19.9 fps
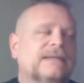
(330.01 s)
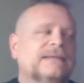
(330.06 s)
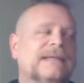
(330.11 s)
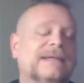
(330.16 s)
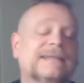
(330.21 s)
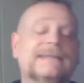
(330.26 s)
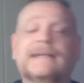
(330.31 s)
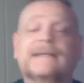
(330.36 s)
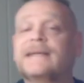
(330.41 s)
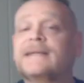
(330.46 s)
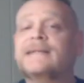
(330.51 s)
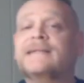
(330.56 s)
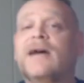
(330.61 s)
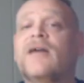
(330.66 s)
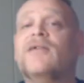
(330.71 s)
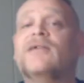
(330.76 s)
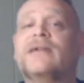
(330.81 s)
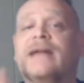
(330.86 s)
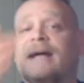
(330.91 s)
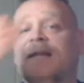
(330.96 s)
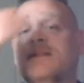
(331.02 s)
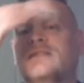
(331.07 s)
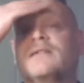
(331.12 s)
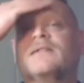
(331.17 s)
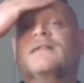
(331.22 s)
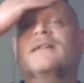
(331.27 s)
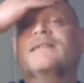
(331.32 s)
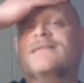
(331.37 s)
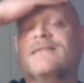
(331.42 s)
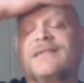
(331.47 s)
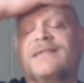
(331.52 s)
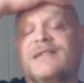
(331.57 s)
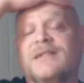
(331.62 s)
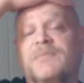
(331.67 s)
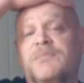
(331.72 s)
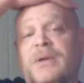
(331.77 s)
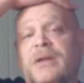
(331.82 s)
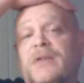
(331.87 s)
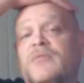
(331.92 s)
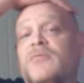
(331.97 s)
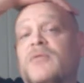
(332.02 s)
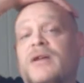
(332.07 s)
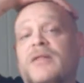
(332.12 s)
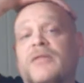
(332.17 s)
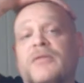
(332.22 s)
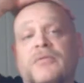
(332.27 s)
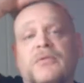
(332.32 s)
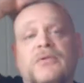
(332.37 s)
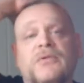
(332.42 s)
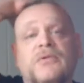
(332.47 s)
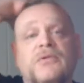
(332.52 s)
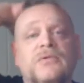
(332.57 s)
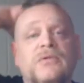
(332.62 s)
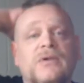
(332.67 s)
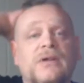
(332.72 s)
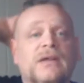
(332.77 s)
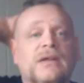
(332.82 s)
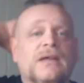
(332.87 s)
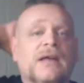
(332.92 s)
And to get a solid answer, let's just speed run through,